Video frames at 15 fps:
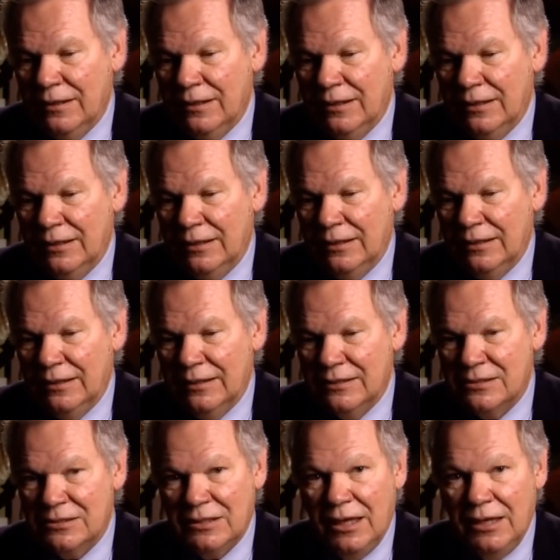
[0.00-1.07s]

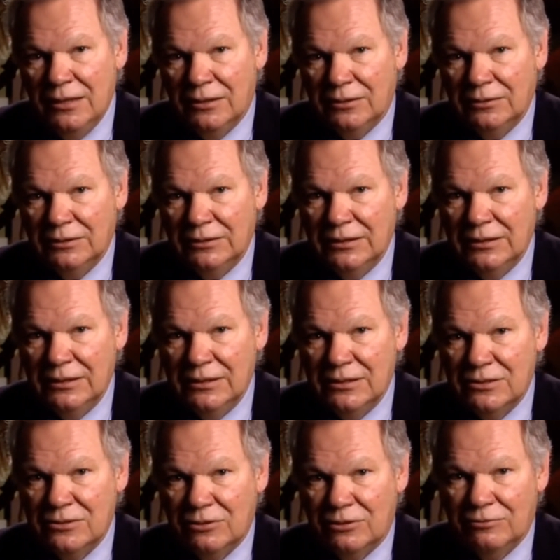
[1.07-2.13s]
A scale
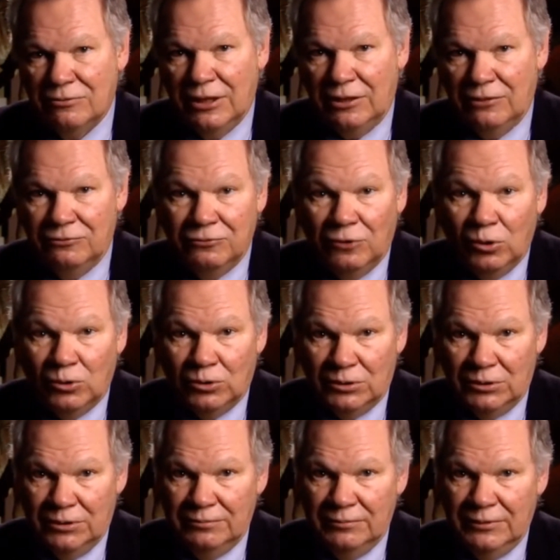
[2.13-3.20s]
is sort of like a
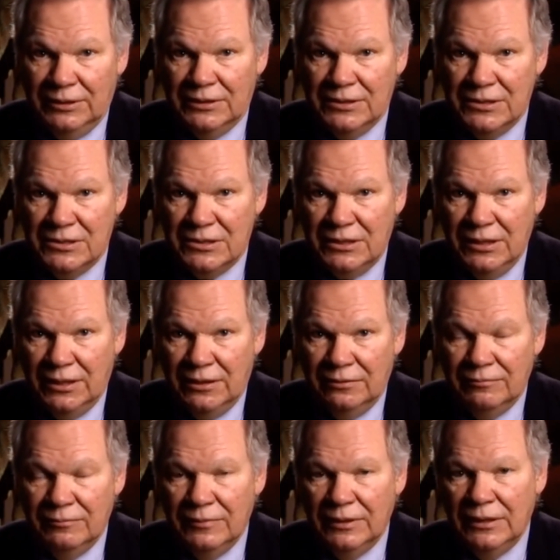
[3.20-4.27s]
fold in the
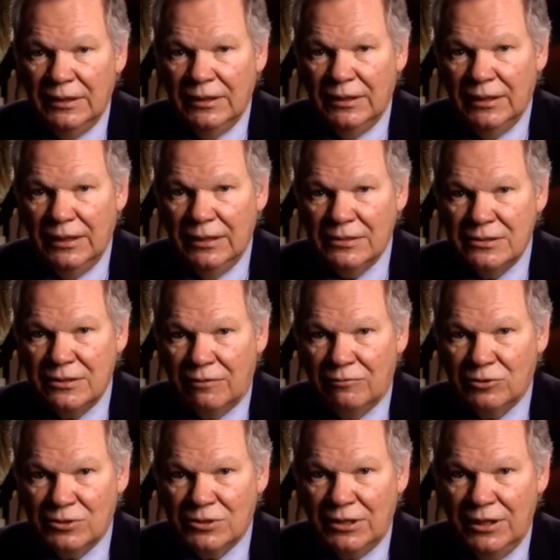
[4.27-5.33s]
skin, and
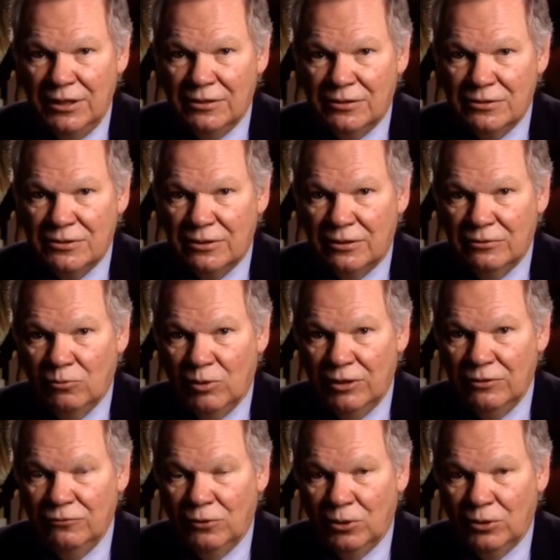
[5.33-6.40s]
several scales are
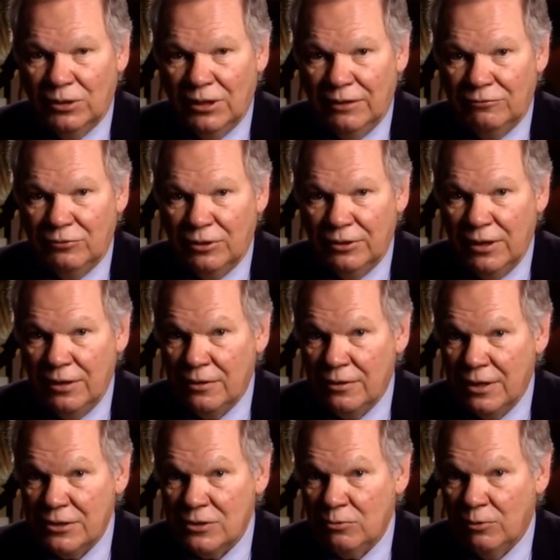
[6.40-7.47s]
one fold after
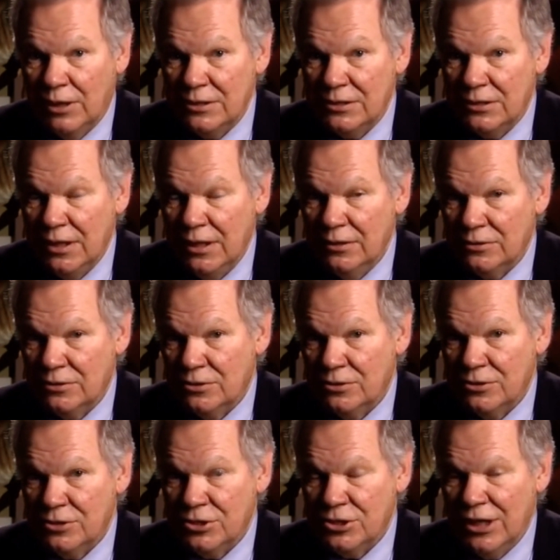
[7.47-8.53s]
another. That's why scales
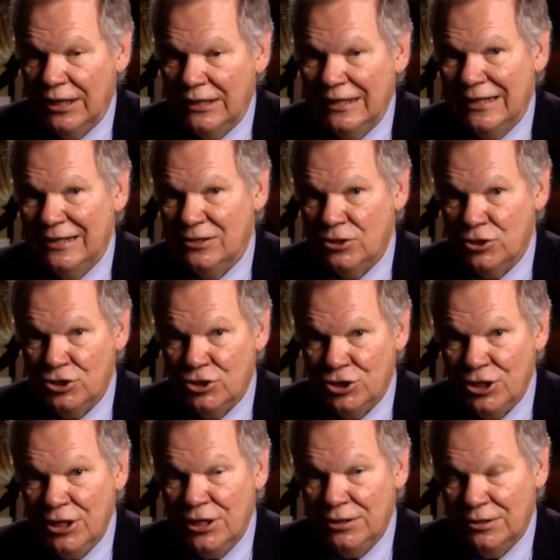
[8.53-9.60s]
are shed as a
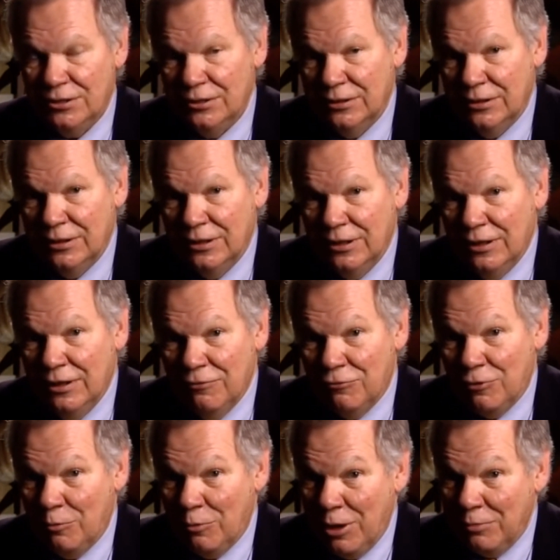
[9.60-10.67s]
sheet from